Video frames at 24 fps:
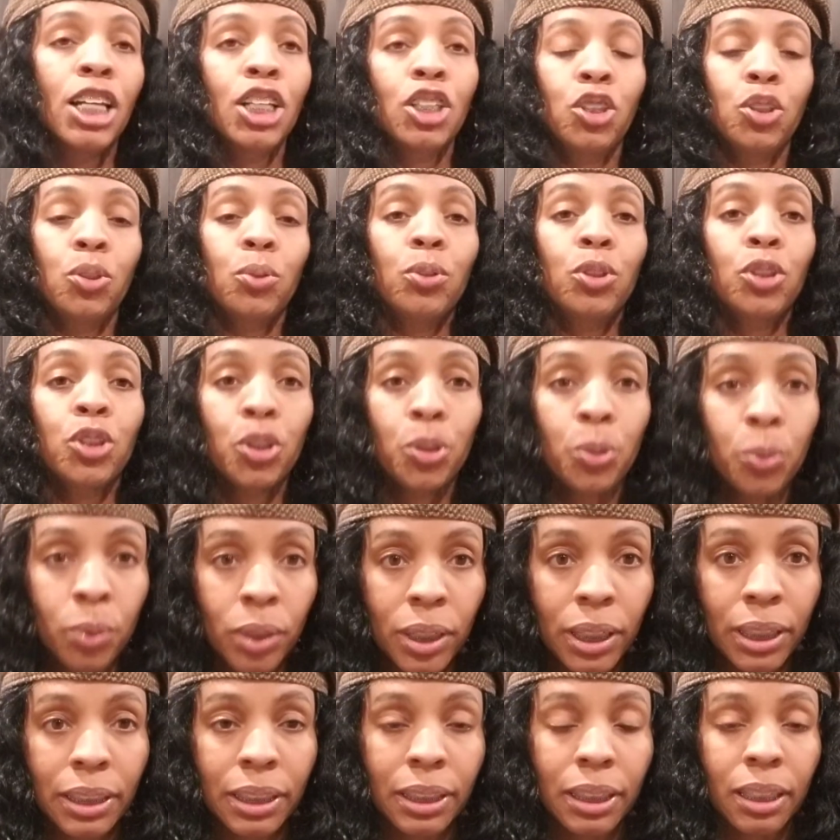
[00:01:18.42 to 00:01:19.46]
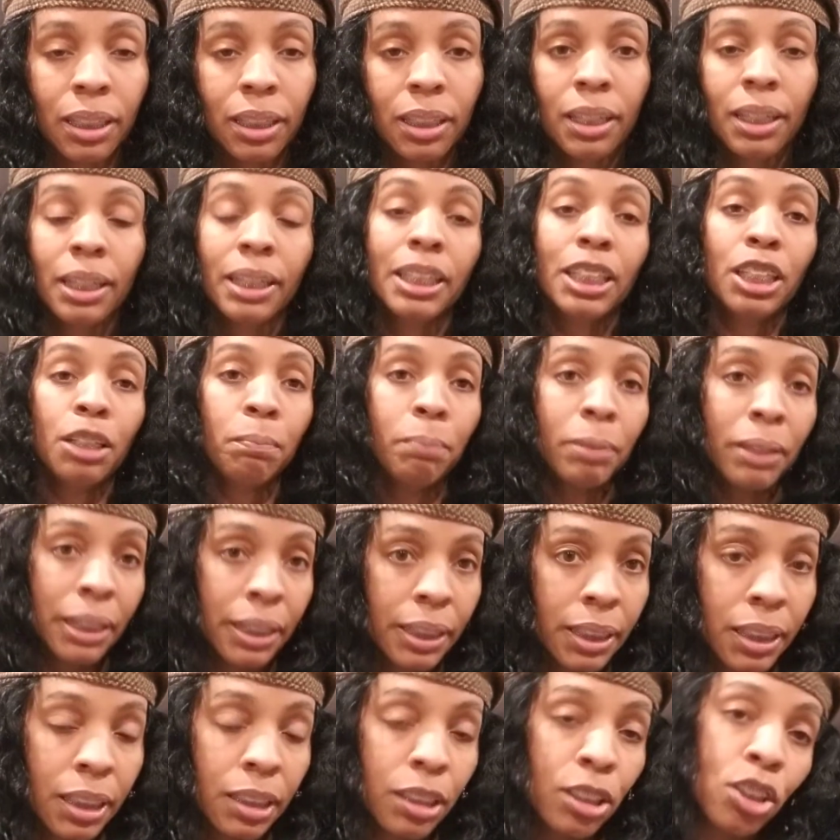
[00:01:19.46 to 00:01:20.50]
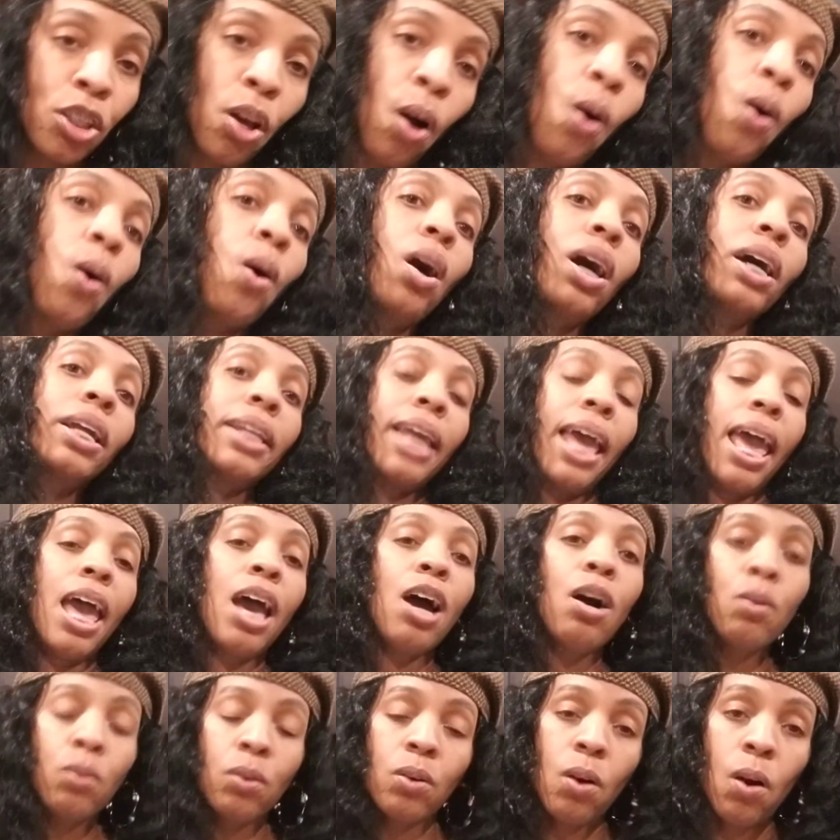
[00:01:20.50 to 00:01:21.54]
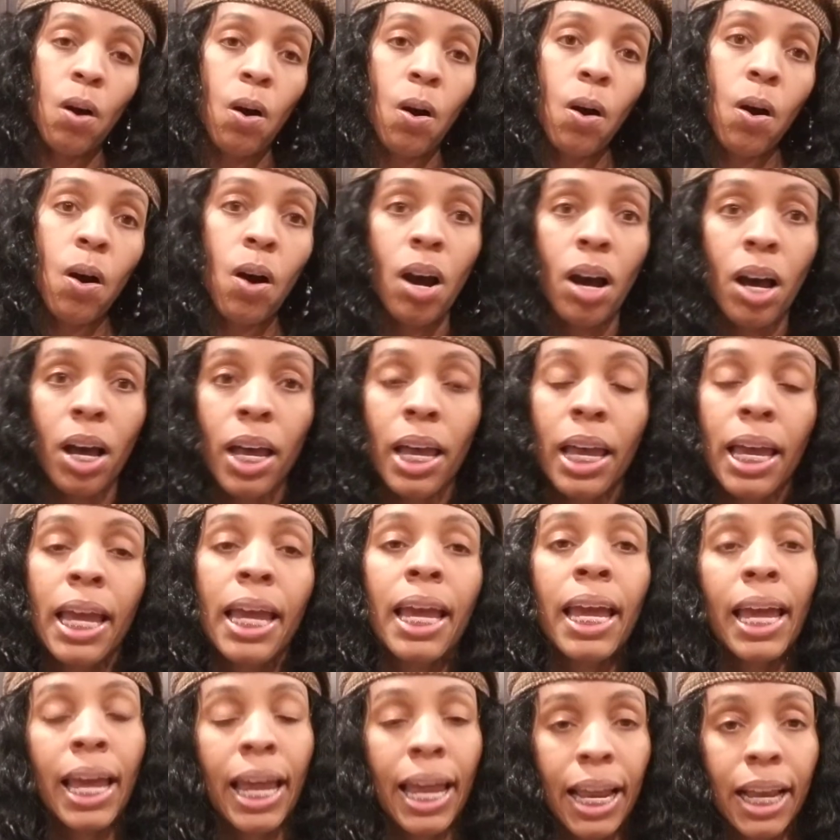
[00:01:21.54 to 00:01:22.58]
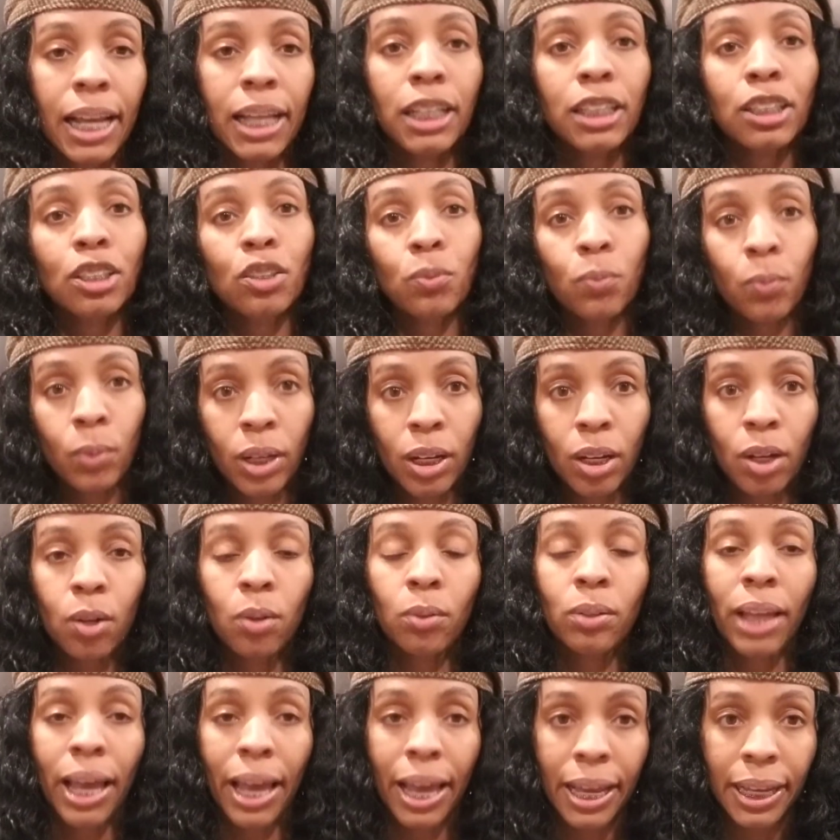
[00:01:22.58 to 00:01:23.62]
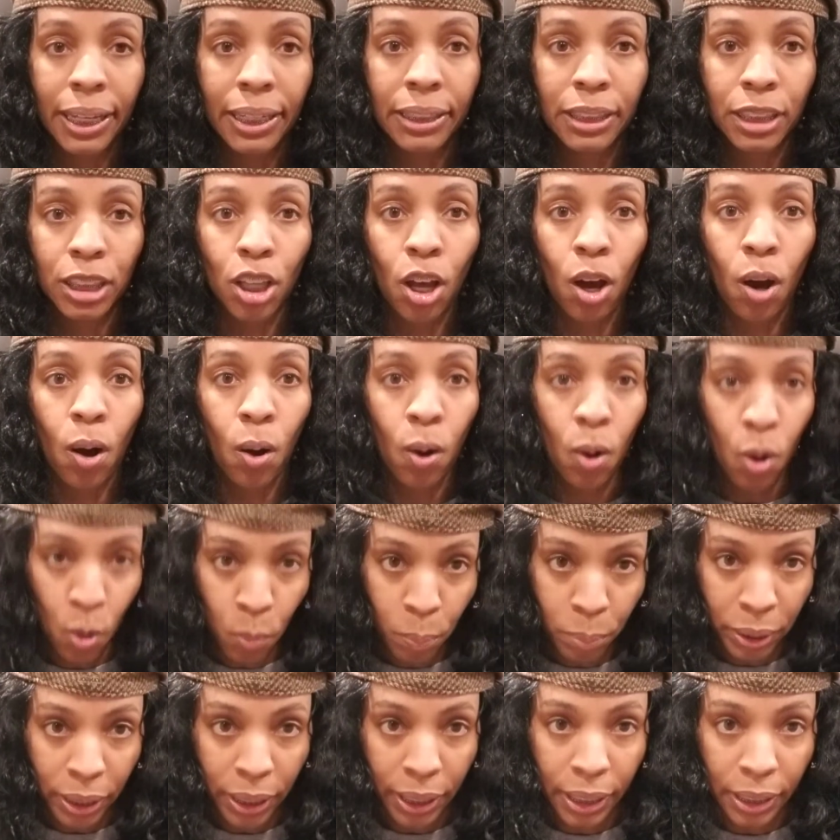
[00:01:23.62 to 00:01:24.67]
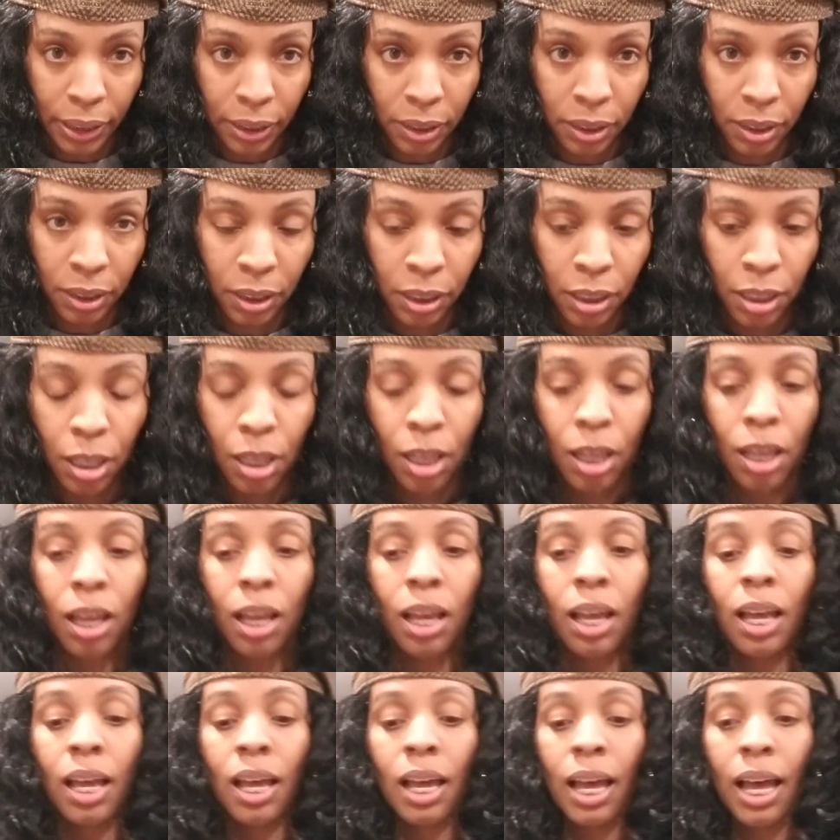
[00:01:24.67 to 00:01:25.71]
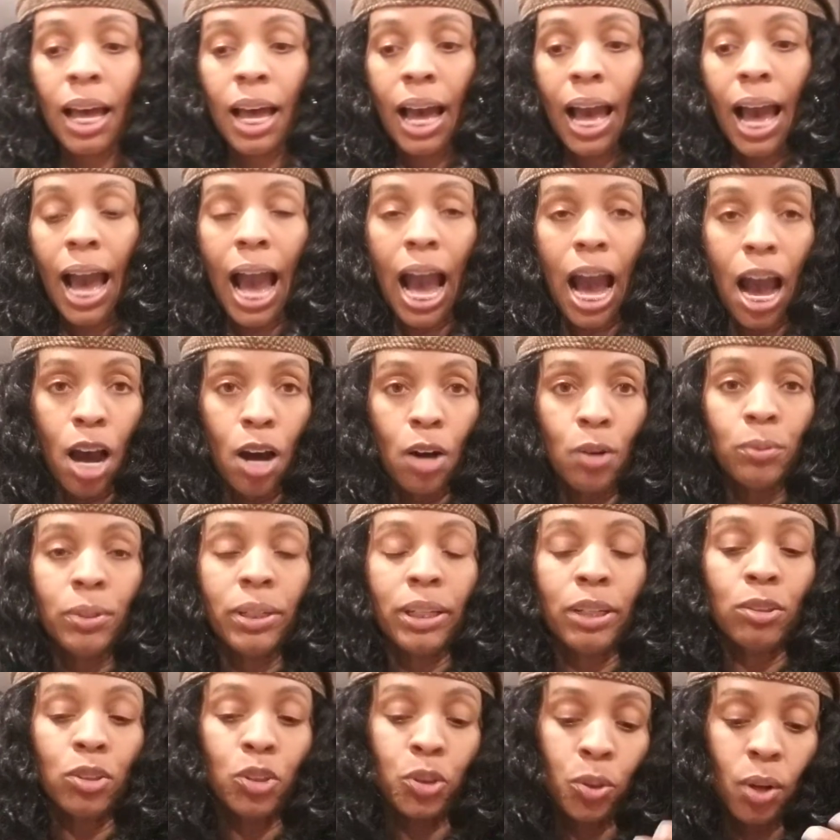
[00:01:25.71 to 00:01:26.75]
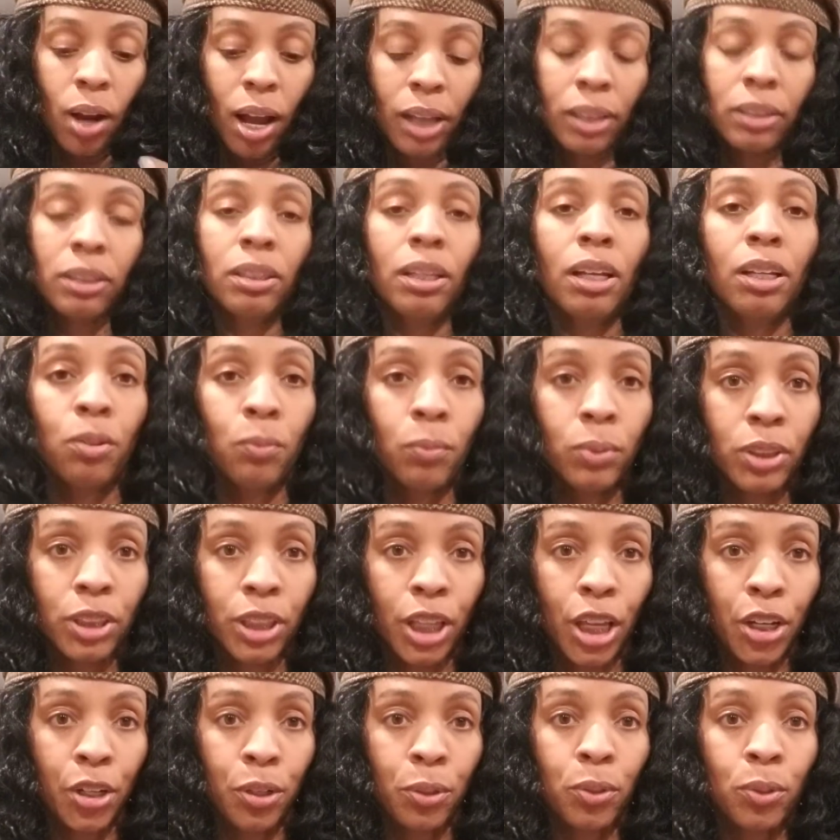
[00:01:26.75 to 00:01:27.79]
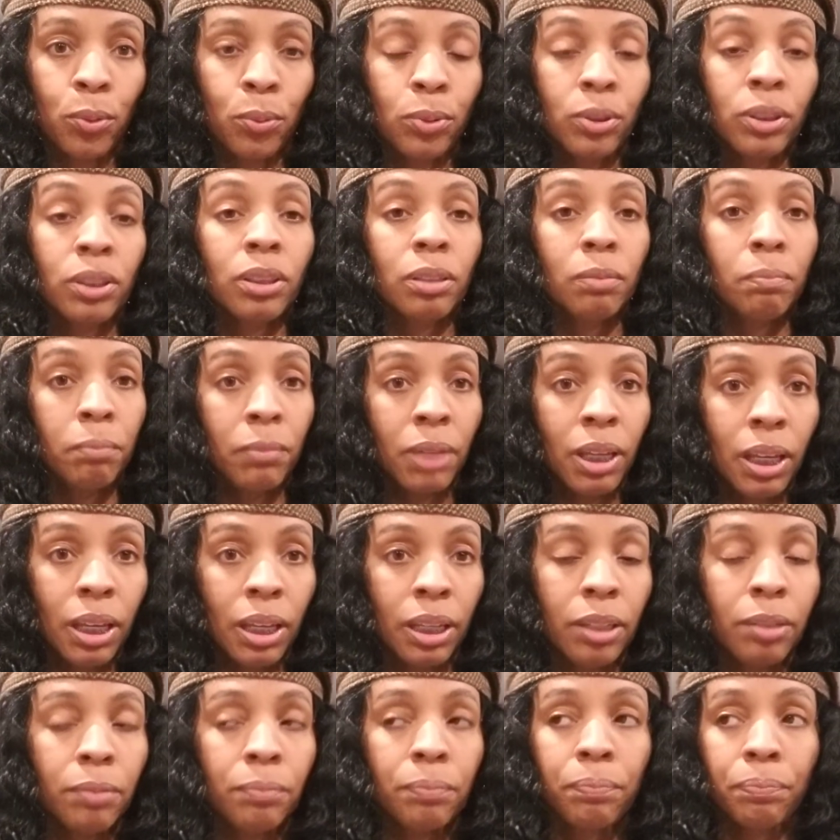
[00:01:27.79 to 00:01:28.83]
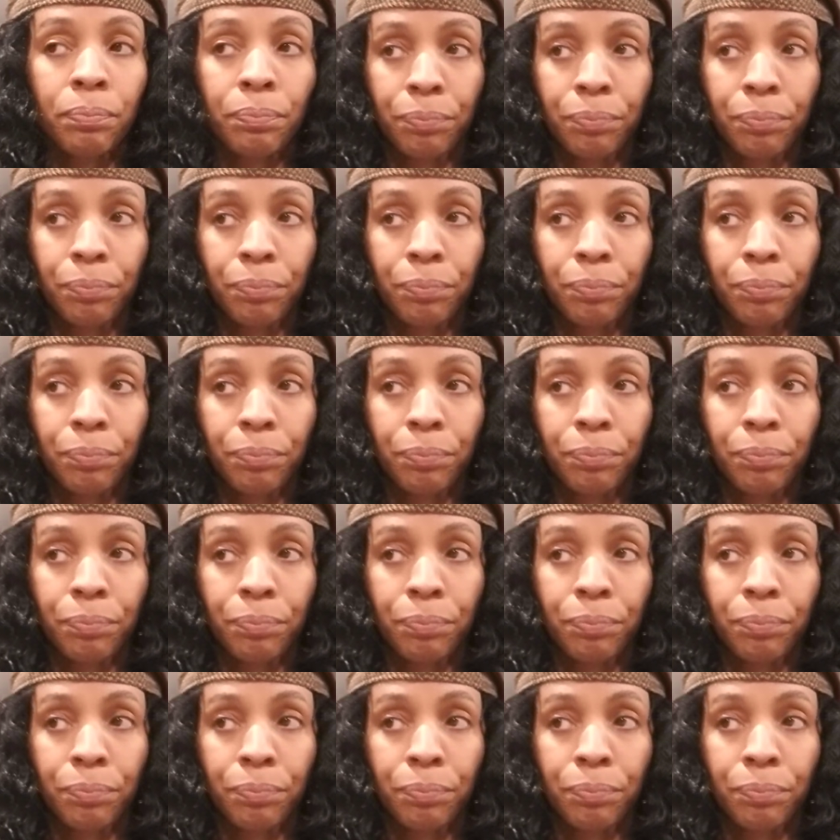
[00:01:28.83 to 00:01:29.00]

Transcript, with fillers: to treat dependence on alcohol as well as opiates. How naltrexone was introduced to me